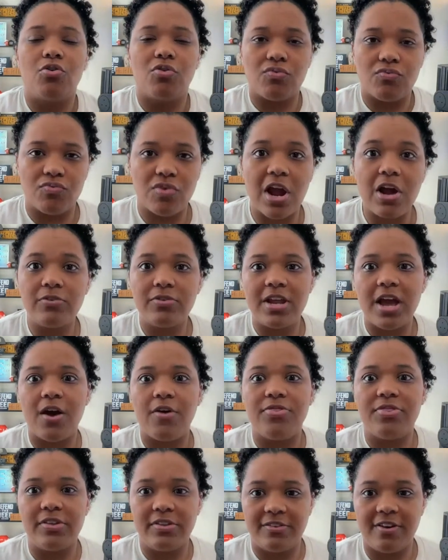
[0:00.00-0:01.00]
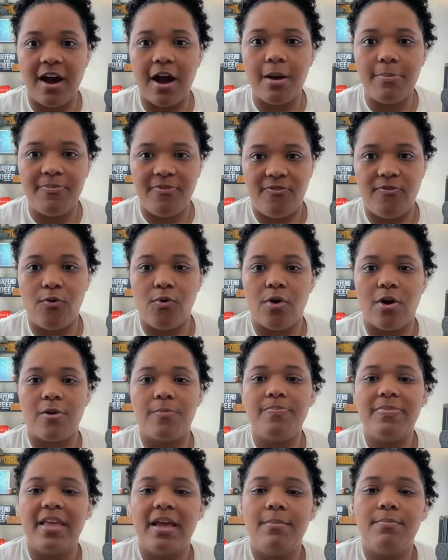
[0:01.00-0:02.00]
round out the top 4.
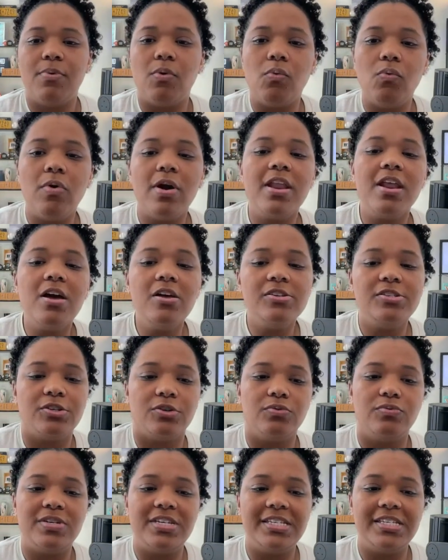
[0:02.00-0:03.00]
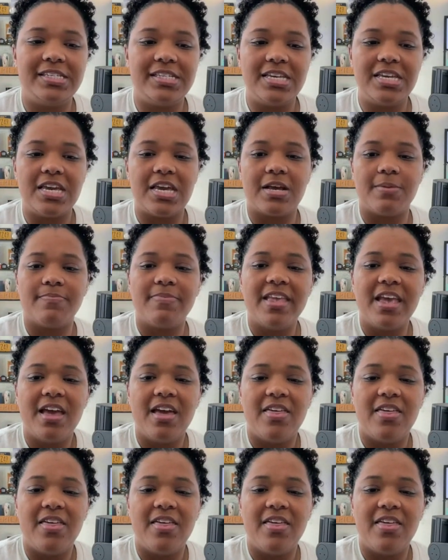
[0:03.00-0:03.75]
But what else are we seeing?